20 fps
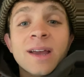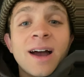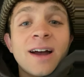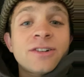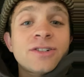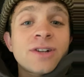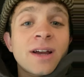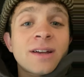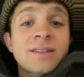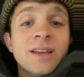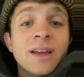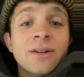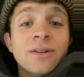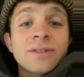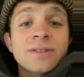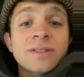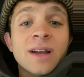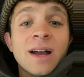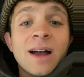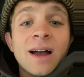contract
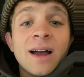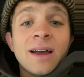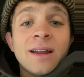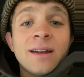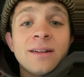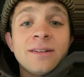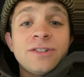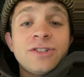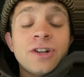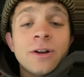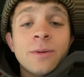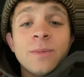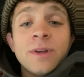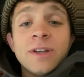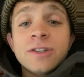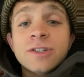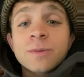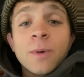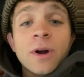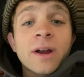settles on
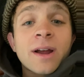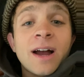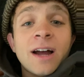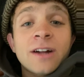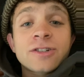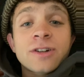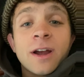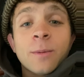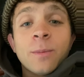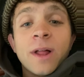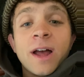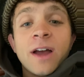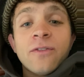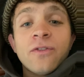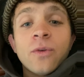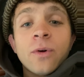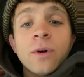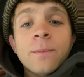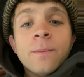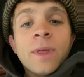Jeremy's smart contract
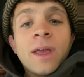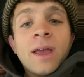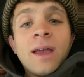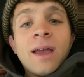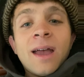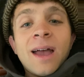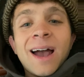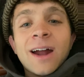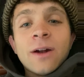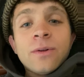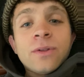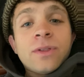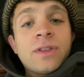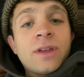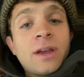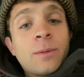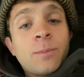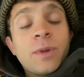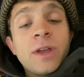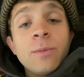platform, I don't
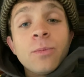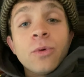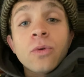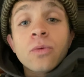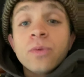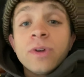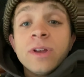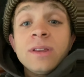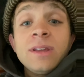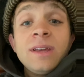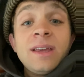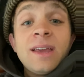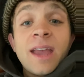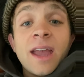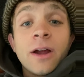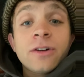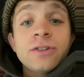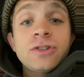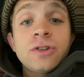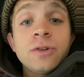think people really
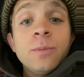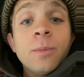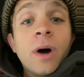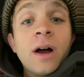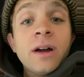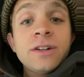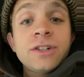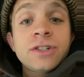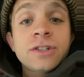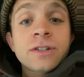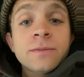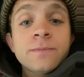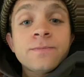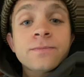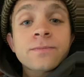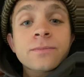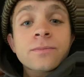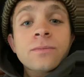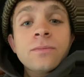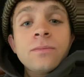care too much.
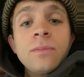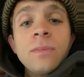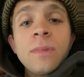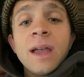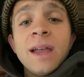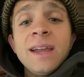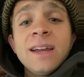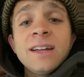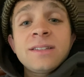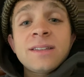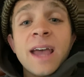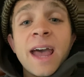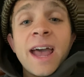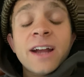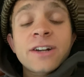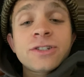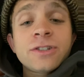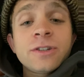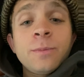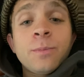It's
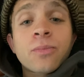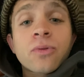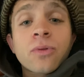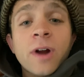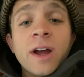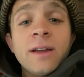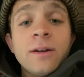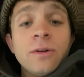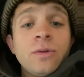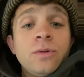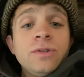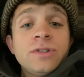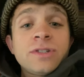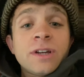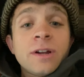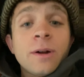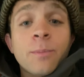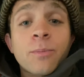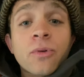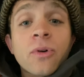actually who's
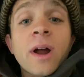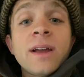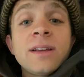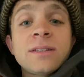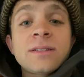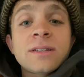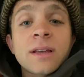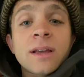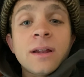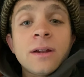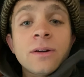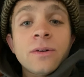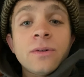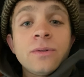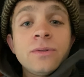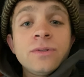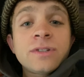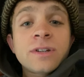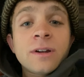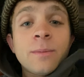going to price it,
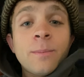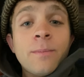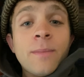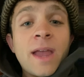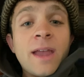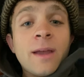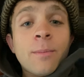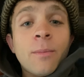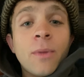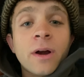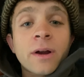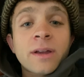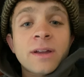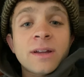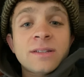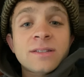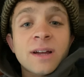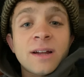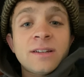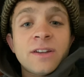who's going to make
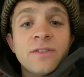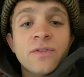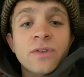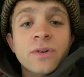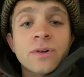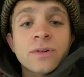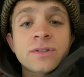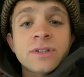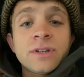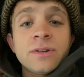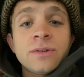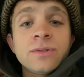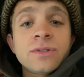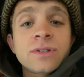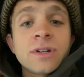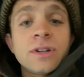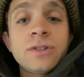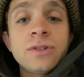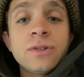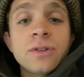markets on difficulty, who's
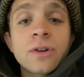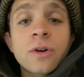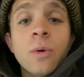going to do the